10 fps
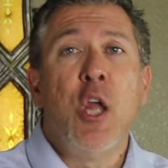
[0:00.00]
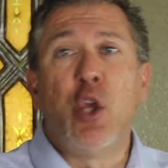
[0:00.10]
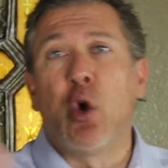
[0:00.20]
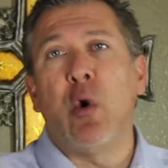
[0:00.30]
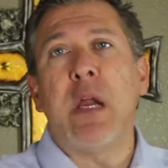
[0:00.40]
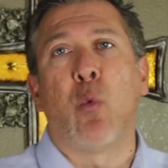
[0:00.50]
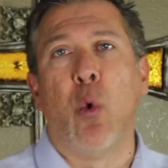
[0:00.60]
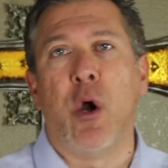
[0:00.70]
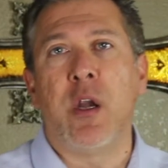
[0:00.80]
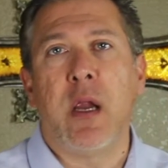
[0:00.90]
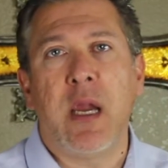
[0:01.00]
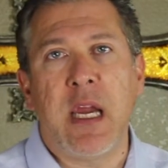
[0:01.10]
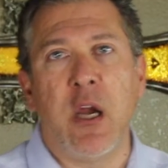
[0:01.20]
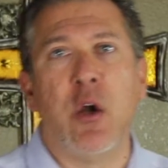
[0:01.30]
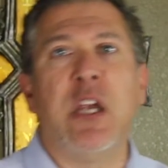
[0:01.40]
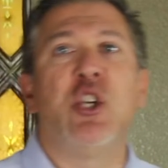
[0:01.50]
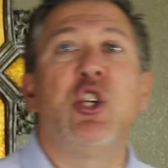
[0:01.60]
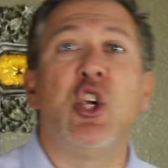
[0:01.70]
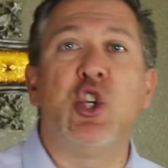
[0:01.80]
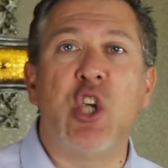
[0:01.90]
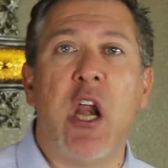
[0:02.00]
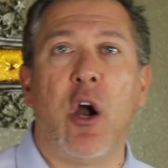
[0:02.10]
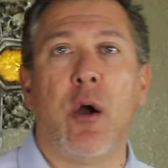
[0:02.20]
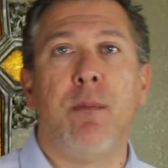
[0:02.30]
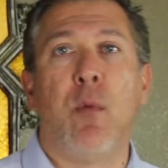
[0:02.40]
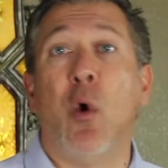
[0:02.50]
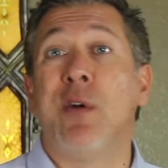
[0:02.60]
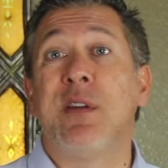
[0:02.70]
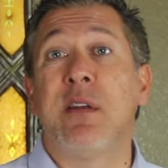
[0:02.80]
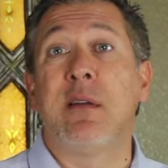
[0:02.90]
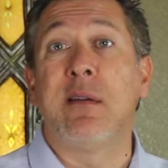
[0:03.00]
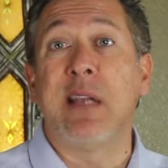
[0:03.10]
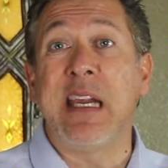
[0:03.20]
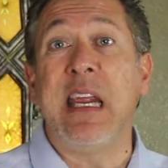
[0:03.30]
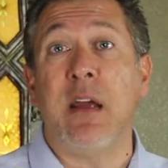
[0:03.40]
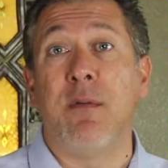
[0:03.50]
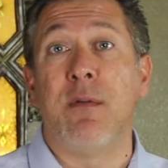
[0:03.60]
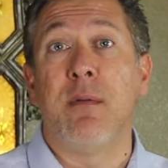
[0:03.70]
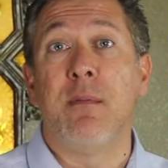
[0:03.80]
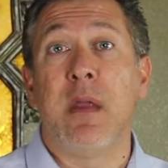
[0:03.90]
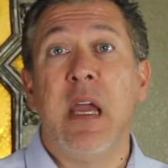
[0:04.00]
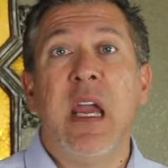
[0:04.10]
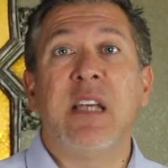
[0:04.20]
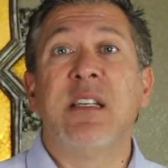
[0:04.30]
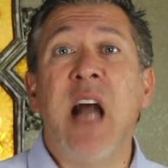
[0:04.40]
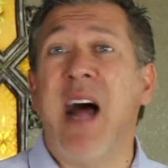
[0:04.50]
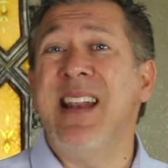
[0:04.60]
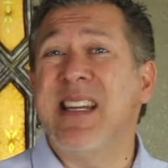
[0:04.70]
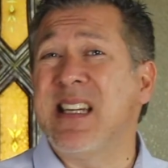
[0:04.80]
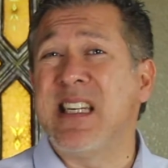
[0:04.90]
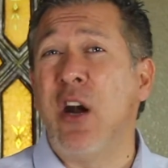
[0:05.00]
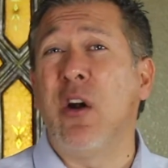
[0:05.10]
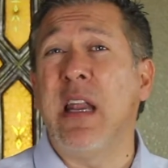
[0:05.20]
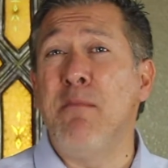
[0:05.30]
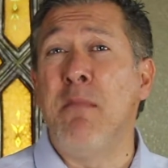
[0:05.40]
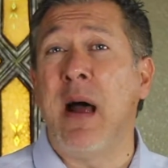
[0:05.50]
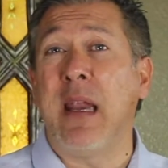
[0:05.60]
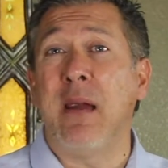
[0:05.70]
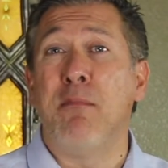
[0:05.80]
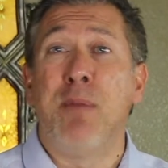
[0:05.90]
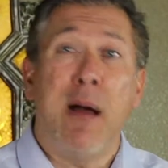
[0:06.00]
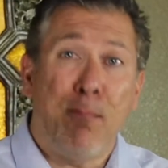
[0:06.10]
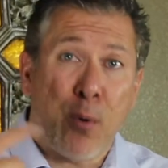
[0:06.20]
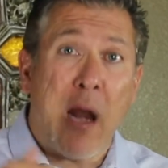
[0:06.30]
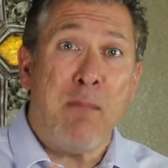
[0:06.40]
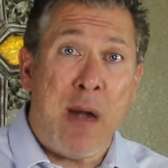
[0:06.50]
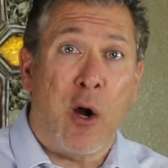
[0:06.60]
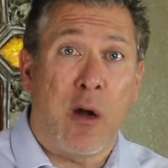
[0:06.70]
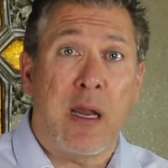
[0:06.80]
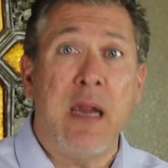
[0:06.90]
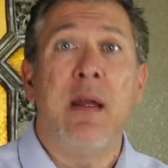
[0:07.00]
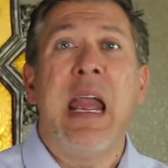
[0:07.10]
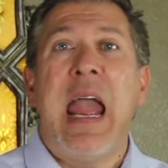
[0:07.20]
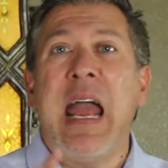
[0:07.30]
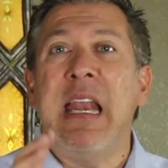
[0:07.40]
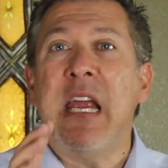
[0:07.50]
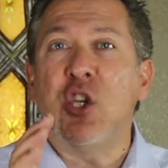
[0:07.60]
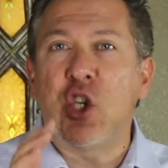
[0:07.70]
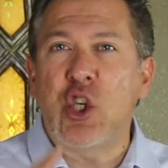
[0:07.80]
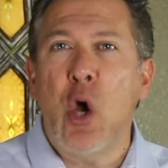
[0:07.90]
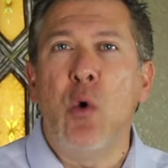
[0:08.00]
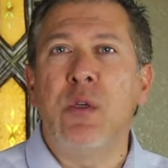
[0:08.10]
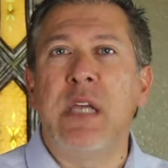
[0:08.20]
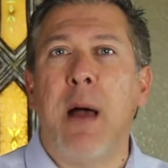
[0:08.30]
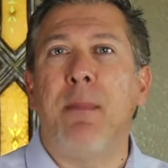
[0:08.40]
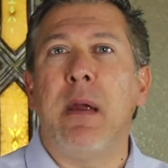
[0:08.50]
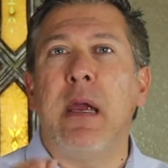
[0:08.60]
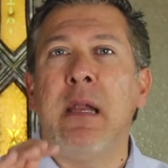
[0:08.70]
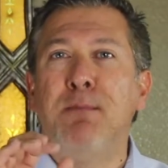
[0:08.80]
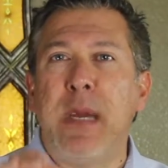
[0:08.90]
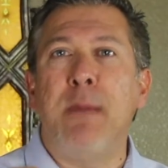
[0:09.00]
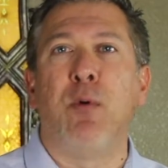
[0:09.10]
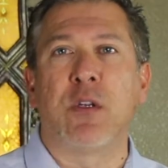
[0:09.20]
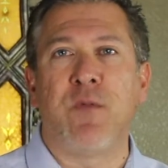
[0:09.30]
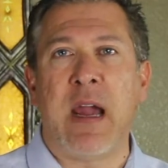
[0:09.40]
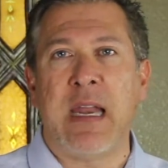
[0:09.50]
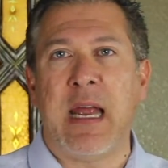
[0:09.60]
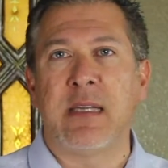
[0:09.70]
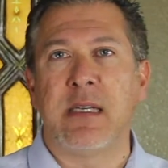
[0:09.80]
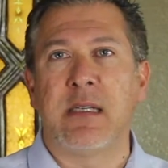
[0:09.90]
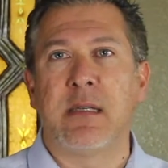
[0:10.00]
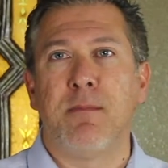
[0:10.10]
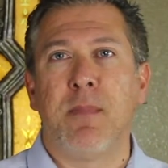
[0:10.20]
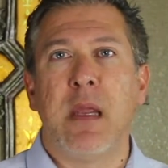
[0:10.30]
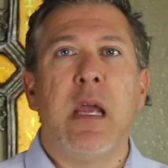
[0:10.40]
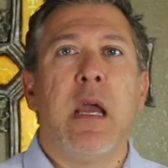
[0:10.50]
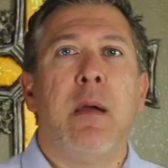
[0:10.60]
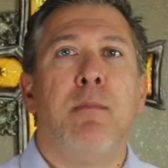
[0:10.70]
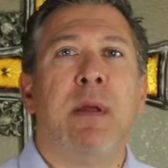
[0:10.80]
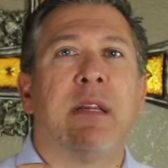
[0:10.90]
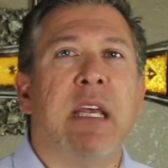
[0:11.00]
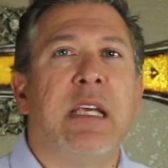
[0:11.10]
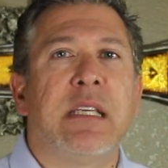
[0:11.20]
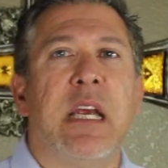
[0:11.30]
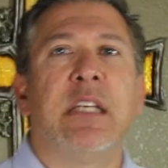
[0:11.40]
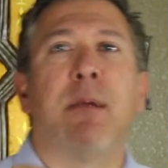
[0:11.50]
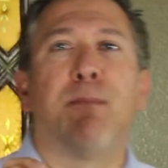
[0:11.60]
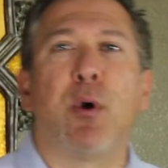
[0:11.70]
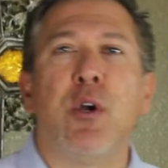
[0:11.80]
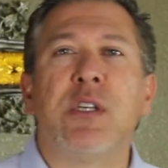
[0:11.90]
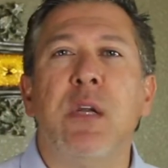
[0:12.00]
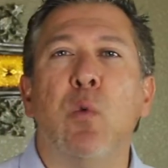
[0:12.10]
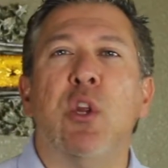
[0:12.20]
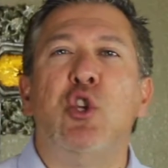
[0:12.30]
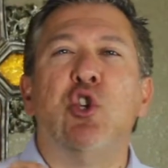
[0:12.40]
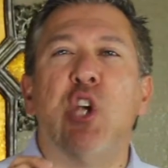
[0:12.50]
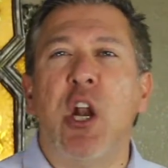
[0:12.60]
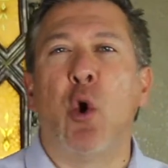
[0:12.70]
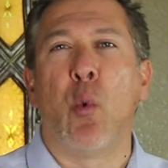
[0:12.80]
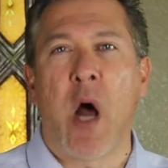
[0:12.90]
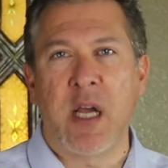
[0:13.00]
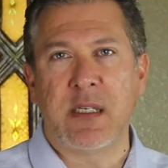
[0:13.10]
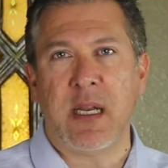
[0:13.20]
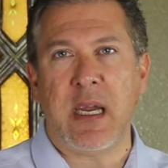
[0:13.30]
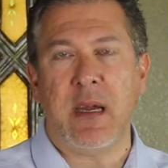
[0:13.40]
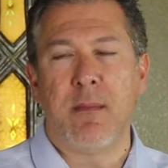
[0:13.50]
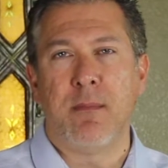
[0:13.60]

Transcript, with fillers: The Greek word here is to share or to give. It's not necessarily money, but primarily, and it shows up in people's finances. But this is a person with generosity.